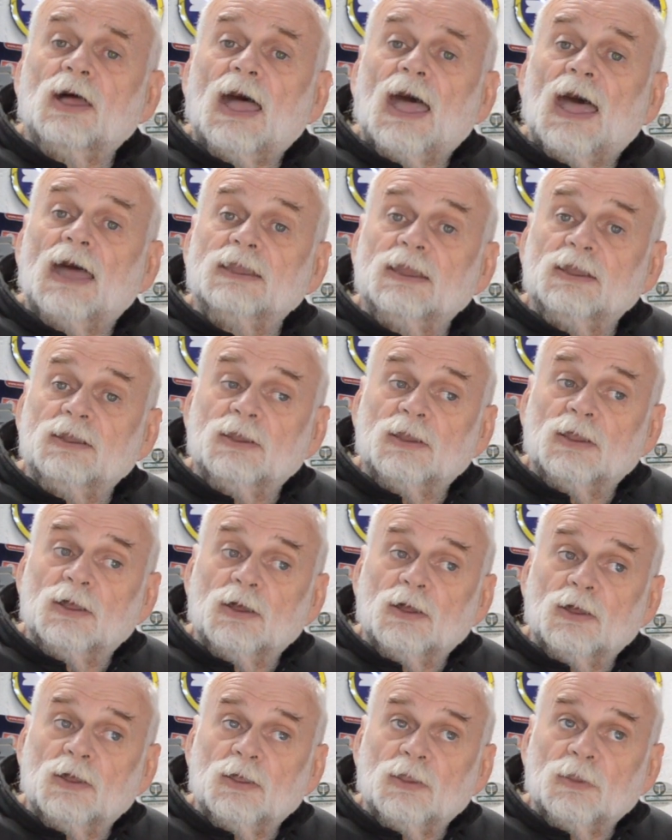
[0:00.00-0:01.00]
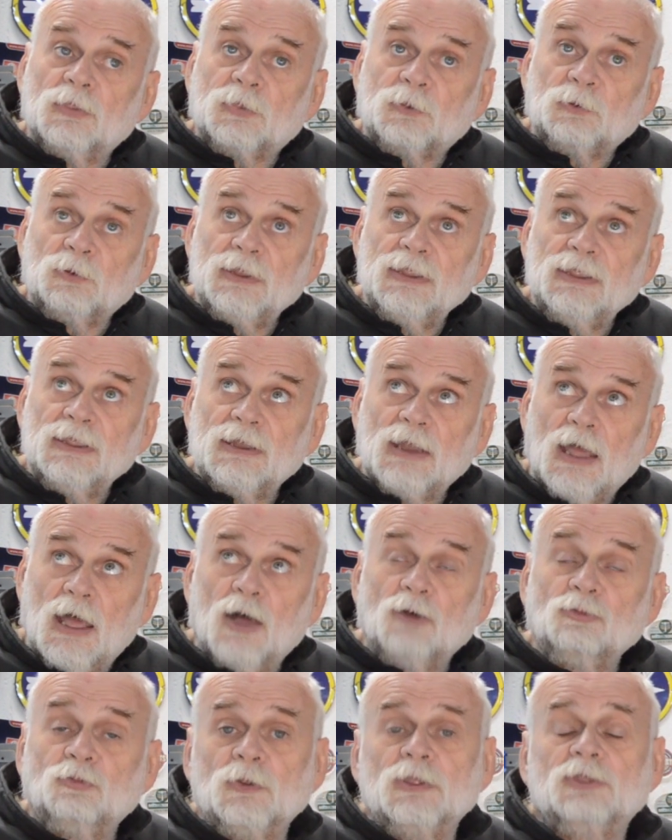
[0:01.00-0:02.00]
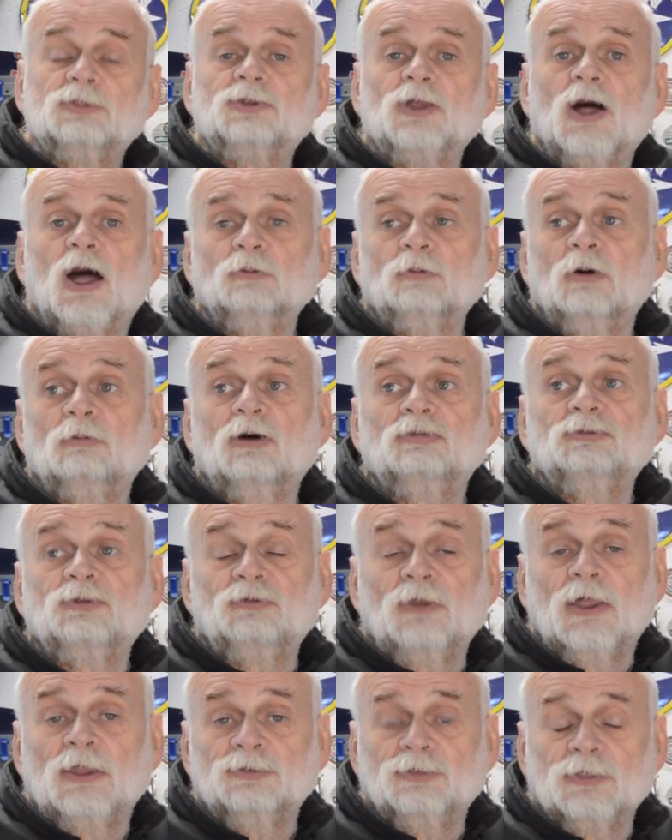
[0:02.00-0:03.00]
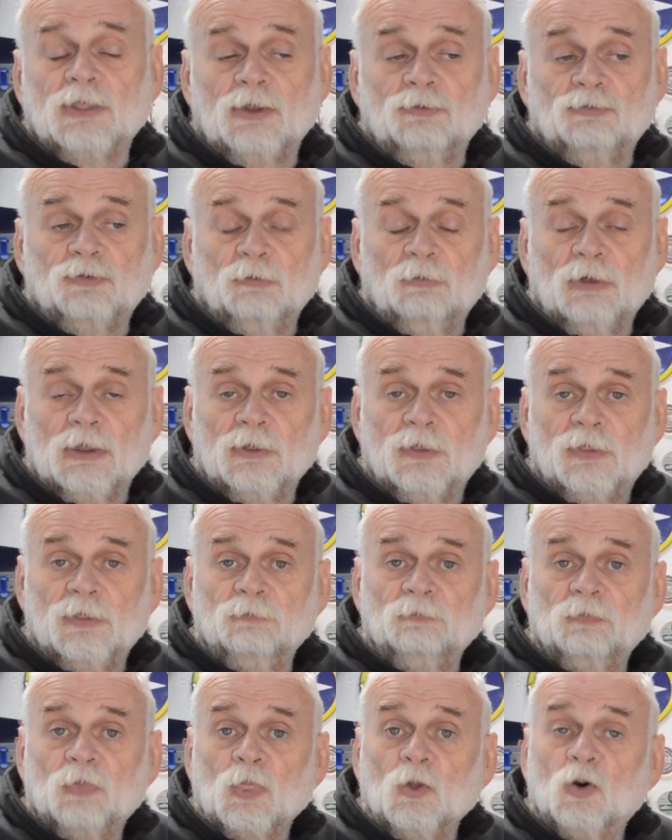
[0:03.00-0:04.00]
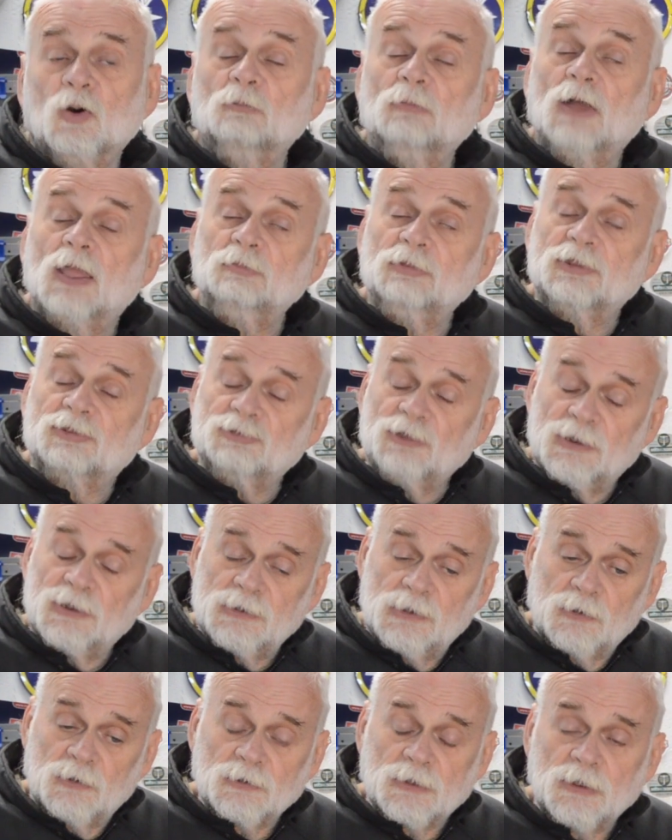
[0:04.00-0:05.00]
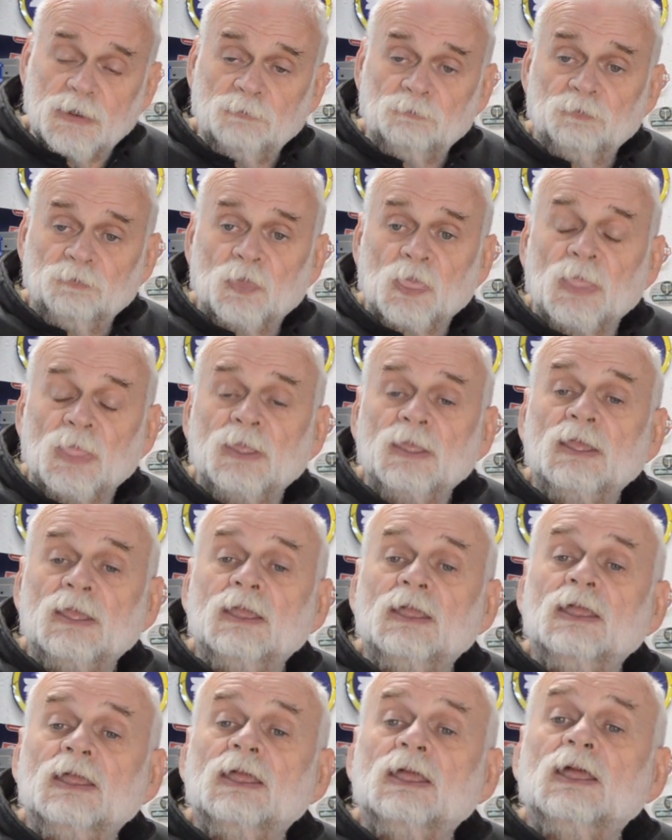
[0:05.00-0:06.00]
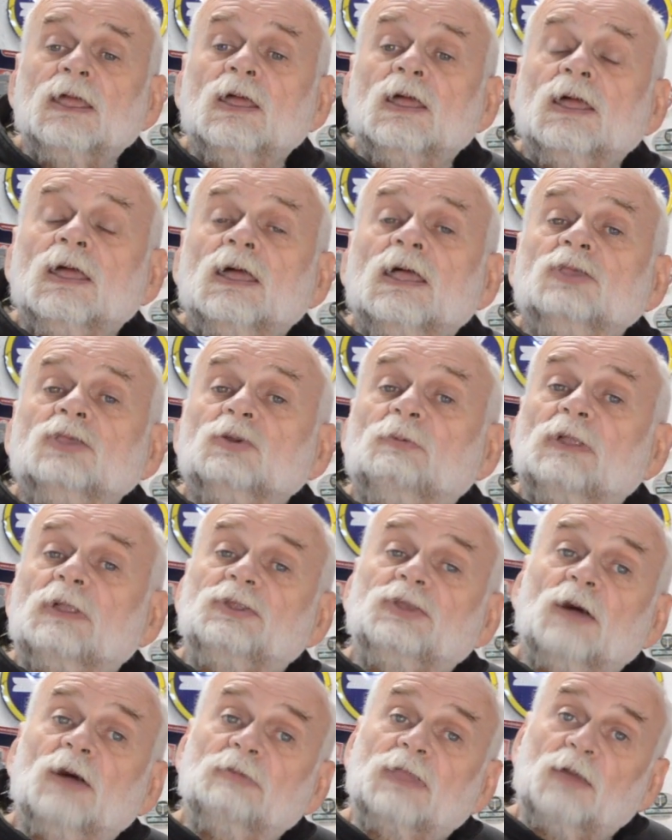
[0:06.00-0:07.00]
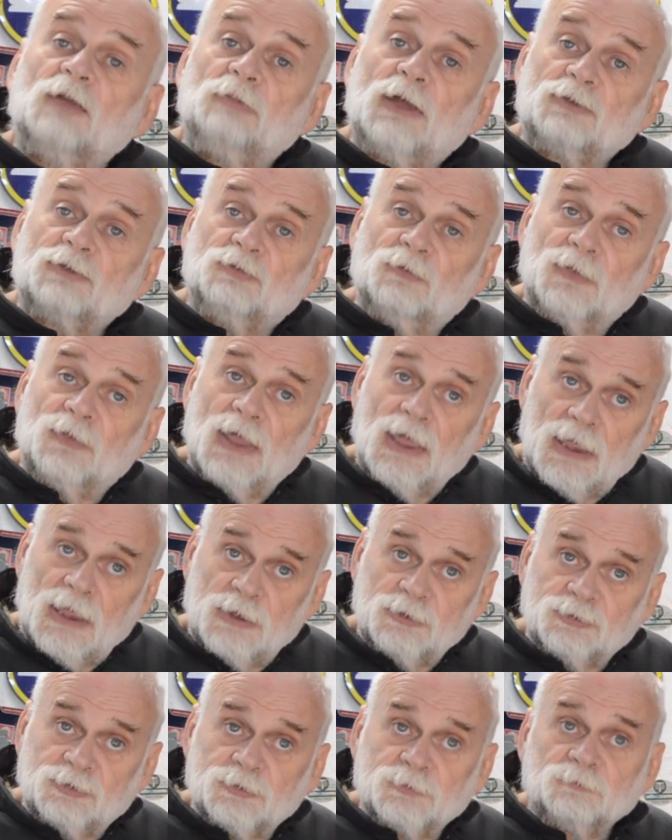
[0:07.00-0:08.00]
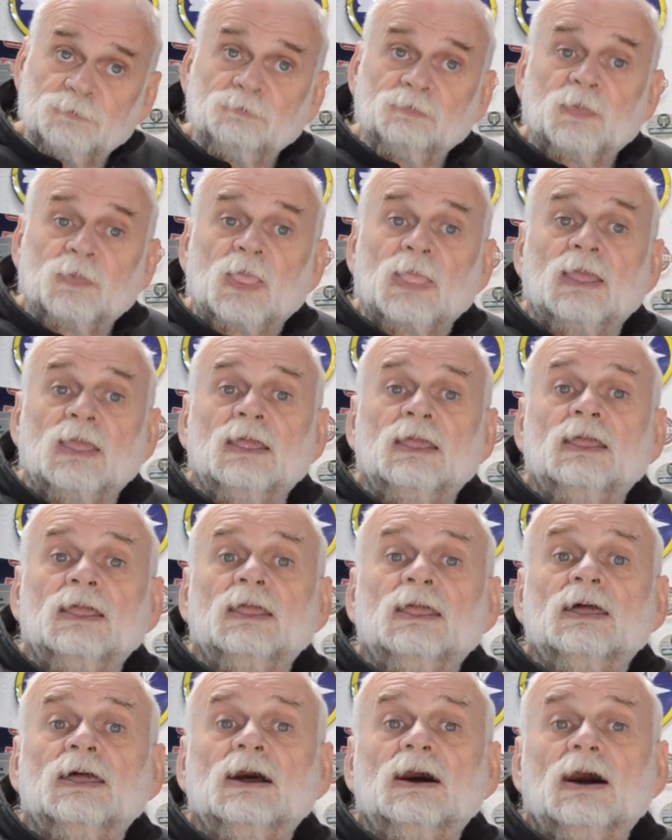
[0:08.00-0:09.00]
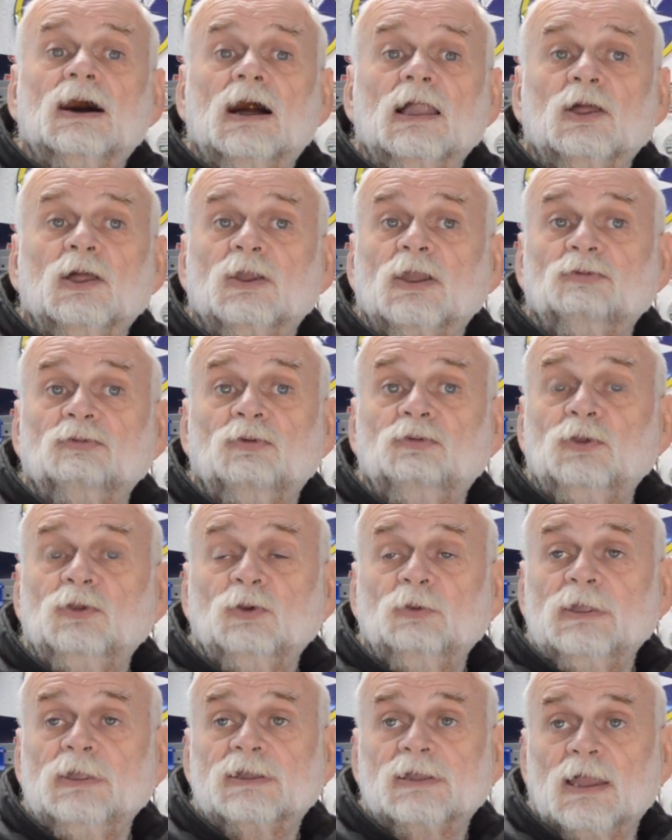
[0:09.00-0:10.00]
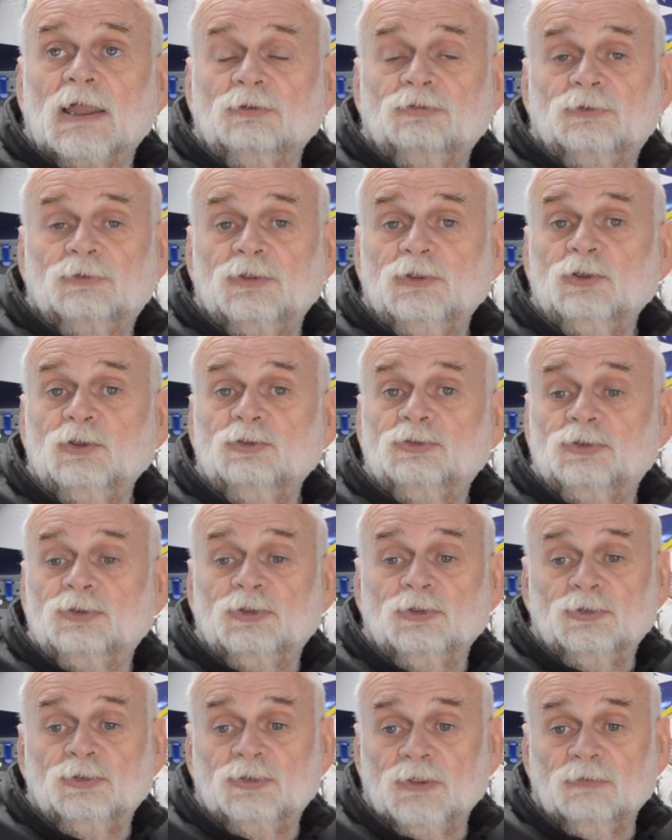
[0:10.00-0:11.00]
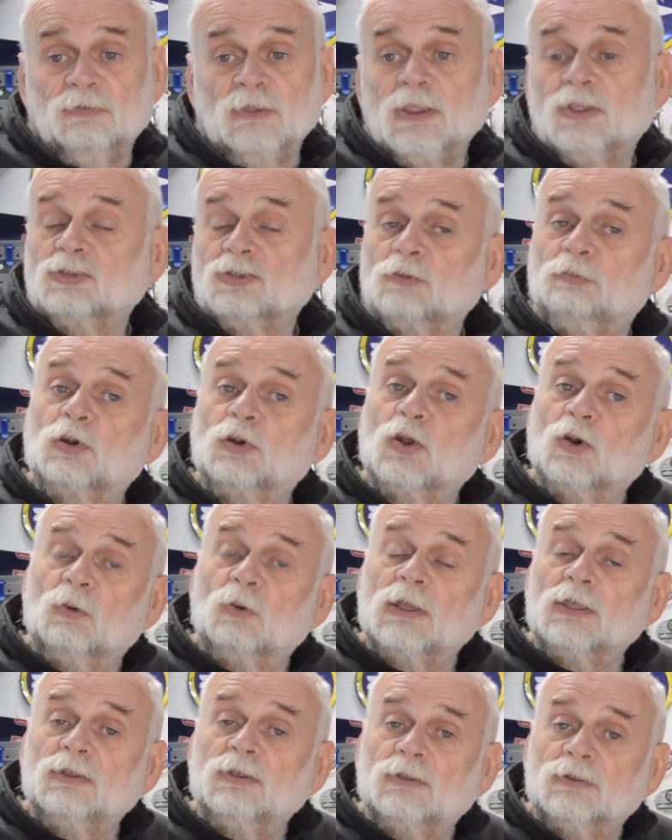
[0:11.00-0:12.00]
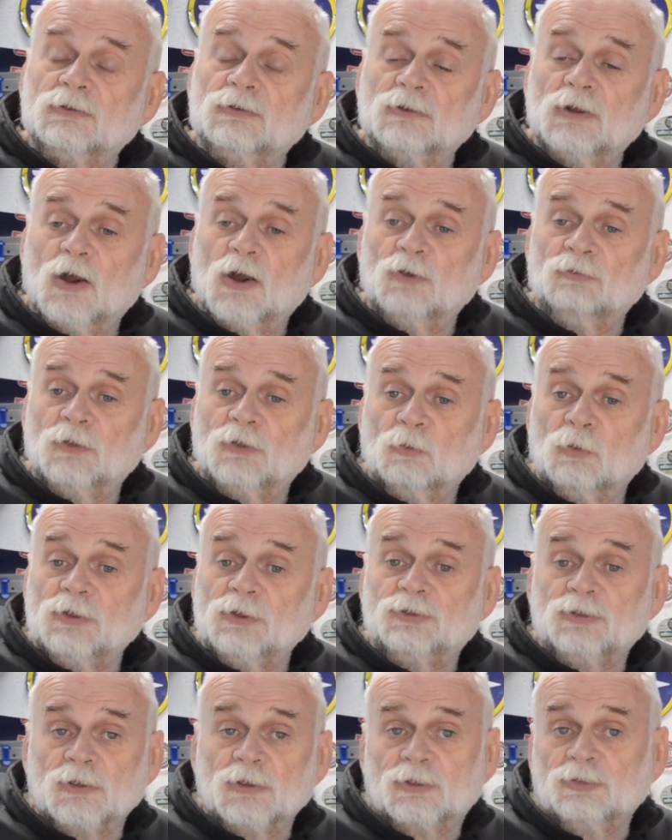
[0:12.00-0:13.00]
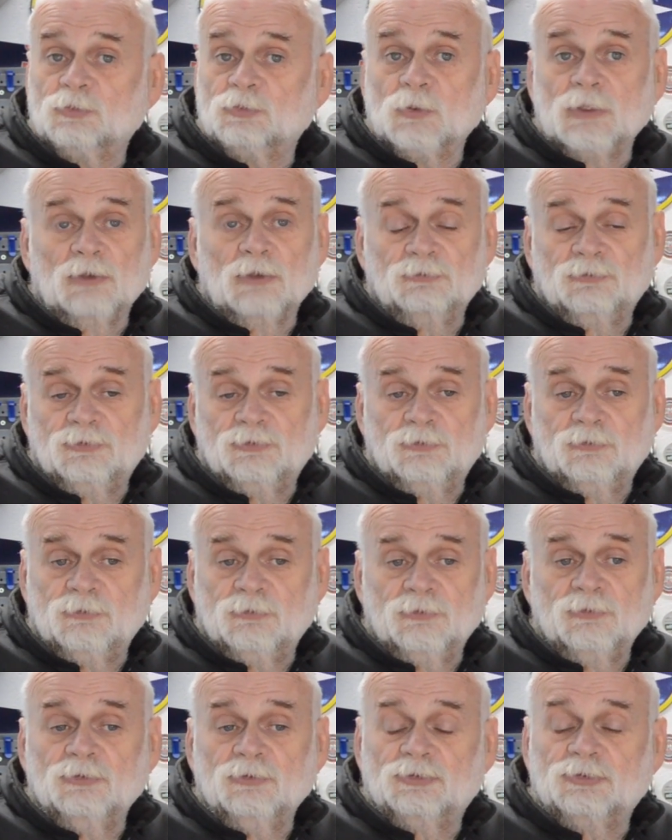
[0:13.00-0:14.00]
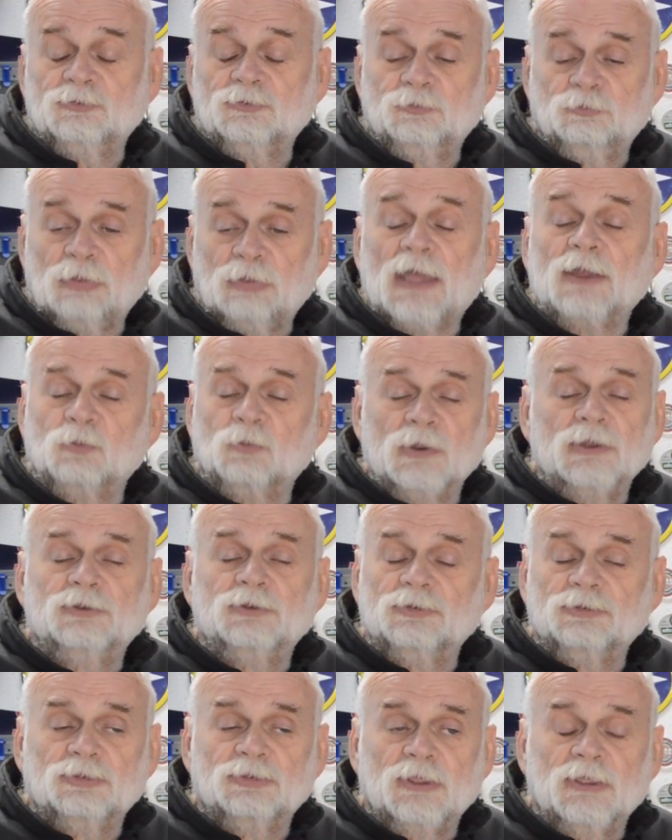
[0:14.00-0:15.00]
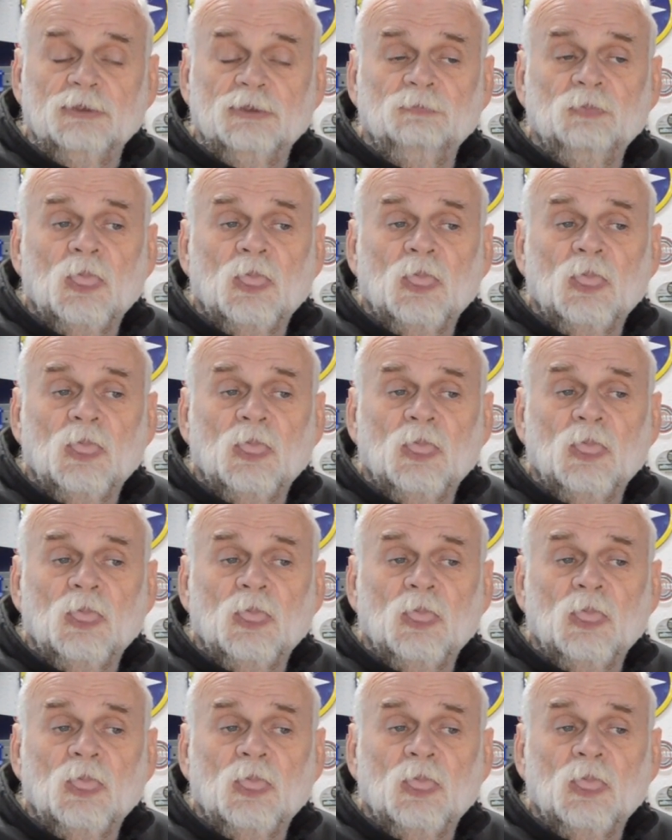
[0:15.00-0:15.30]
in 3.5 weeks' time, I'm off to France again for a month, or maybe slightly longer. So by the time I get back from that, I'll only have a few weeks left to use the 2CV because I put it away over the winter because we have bad winters here.